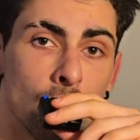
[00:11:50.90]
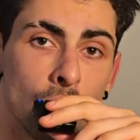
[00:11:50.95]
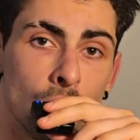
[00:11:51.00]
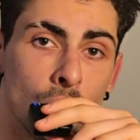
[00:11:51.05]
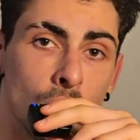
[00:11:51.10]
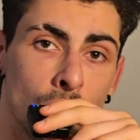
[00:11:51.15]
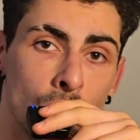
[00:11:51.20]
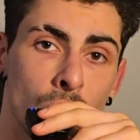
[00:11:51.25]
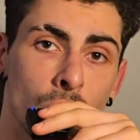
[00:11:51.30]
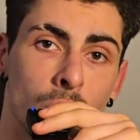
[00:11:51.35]

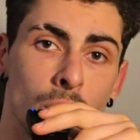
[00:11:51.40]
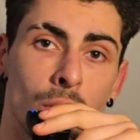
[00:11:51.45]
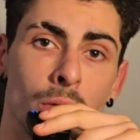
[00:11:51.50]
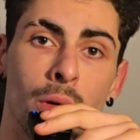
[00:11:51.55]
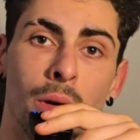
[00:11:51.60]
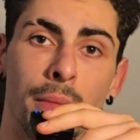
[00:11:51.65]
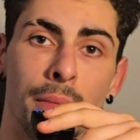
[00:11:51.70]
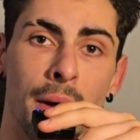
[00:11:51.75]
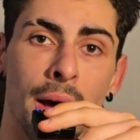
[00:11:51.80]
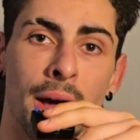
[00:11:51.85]
You are
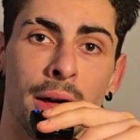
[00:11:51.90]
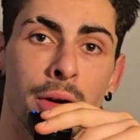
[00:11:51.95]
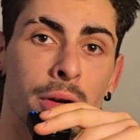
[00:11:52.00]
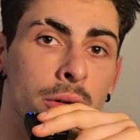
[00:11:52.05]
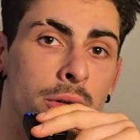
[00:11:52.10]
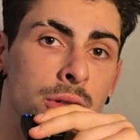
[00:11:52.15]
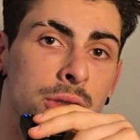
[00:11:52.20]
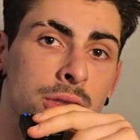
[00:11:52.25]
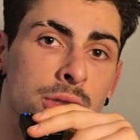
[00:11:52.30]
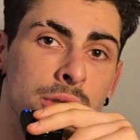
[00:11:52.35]
what
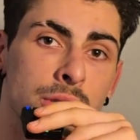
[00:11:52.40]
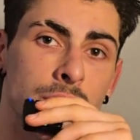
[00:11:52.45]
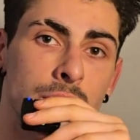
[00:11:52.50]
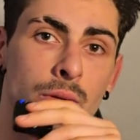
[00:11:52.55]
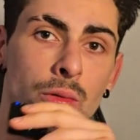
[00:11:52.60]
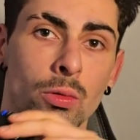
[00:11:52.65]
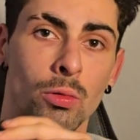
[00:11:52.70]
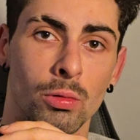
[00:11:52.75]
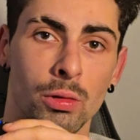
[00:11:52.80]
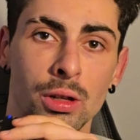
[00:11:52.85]
matters,
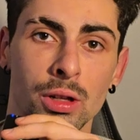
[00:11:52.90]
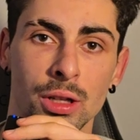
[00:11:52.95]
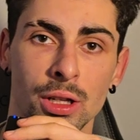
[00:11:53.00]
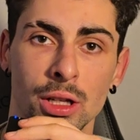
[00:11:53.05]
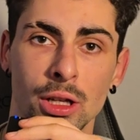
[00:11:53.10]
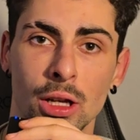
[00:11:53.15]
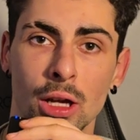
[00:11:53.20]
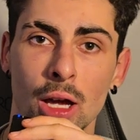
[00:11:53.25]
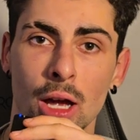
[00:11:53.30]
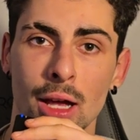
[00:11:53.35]

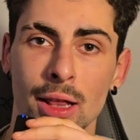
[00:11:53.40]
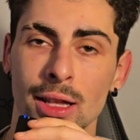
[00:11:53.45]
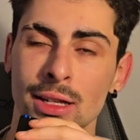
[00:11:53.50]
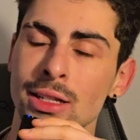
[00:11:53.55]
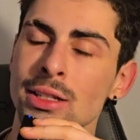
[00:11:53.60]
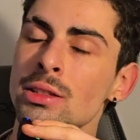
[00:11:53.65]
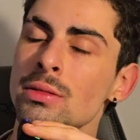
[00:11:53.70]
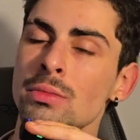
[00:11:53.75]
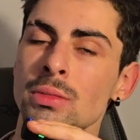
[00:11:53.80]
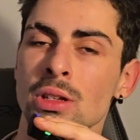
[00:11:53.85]
really. That
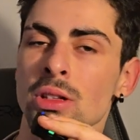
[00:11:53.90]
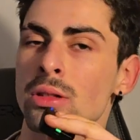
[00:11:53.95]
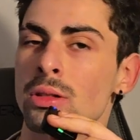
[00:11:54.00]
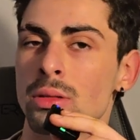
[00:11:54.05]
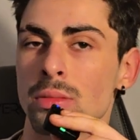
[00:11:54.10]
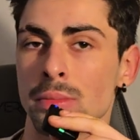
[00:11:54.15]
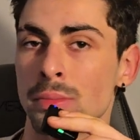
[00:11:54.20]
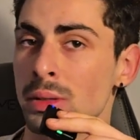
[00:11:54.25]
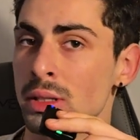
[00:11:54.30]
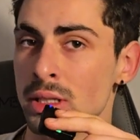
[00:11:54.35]
doesn't mean
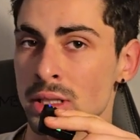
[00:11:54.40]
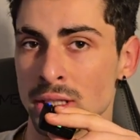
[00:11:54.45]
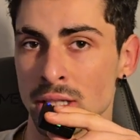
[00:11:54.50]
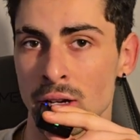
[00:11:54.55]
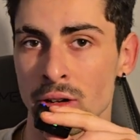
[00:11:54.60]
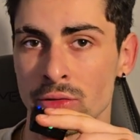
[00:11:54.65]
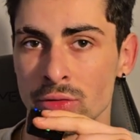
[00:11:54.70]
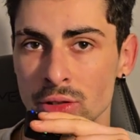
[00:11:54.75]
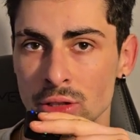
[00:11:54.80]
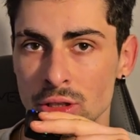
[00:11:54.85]
be
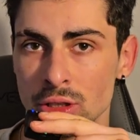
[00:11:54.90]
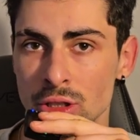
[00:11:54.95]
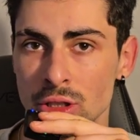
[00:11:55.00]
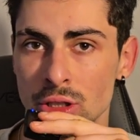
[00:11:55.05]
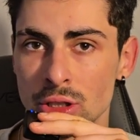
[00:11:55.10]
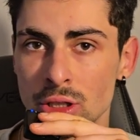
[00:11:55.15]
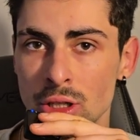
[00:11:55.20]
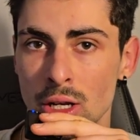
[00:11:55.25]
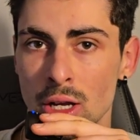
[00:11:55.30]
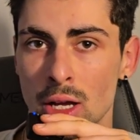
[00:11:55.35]

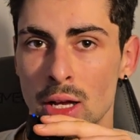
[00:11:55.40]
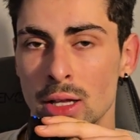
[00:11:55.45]
selfish.